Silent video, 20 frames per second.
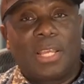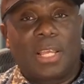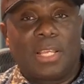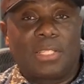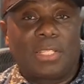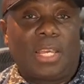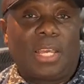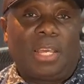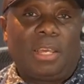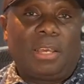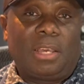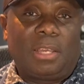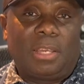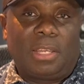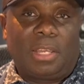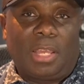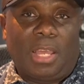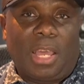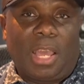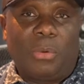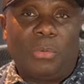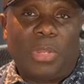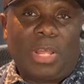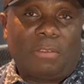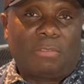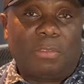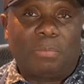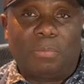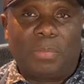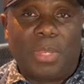because I I would
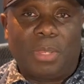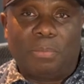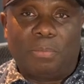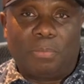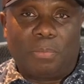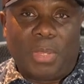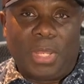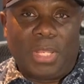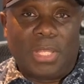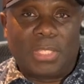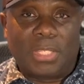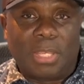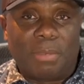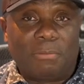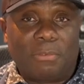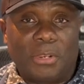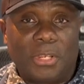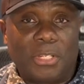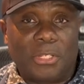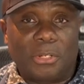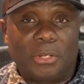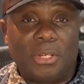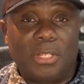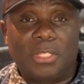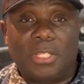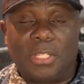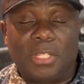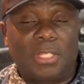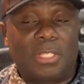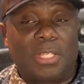have to pay, pay the same for
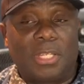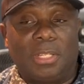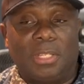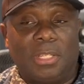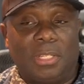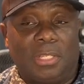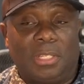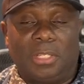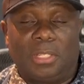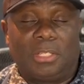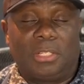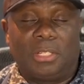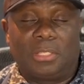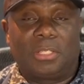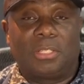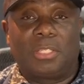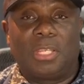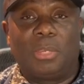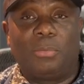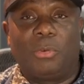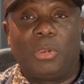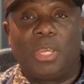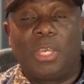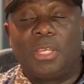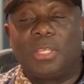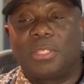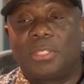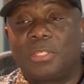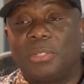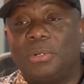insurance and it's just the same
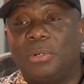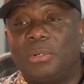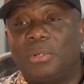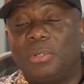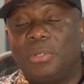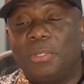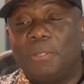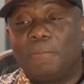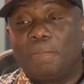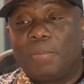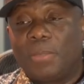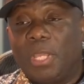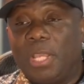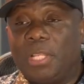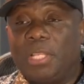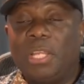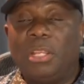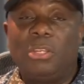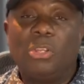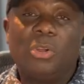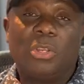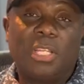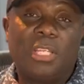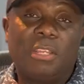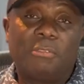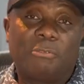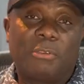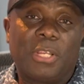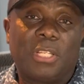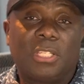way. So the, the only
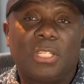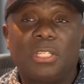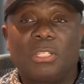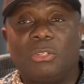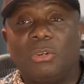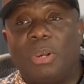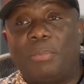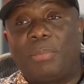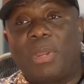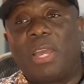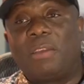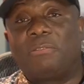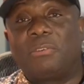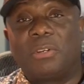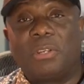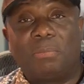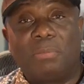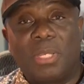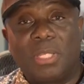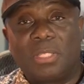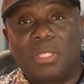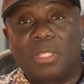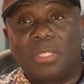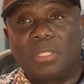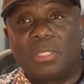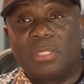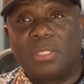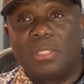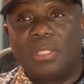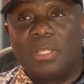difference is to apply for the
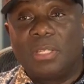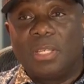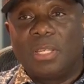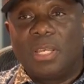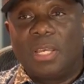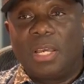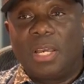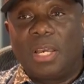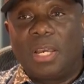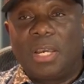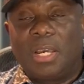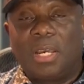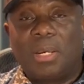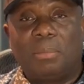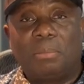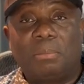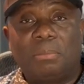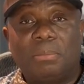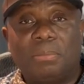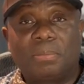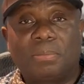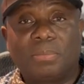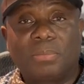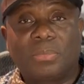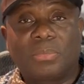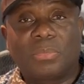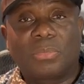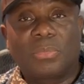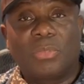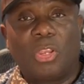business, um,
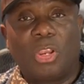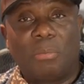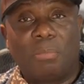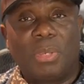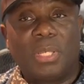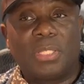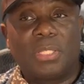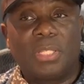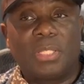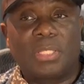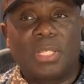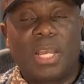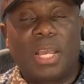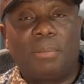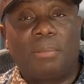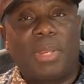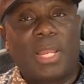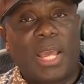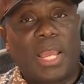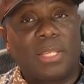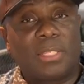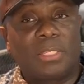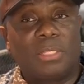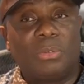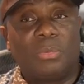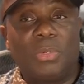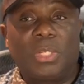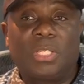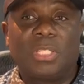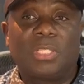your business um,
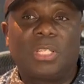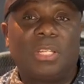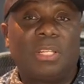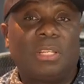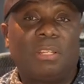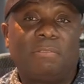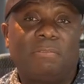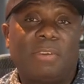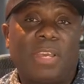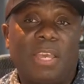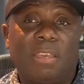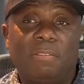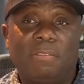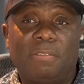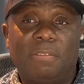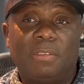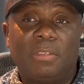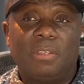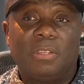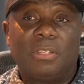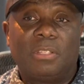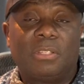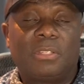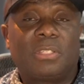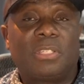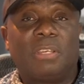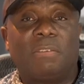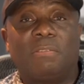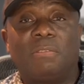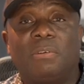license, which is another five
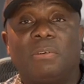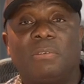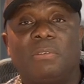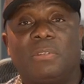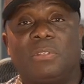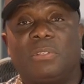to seven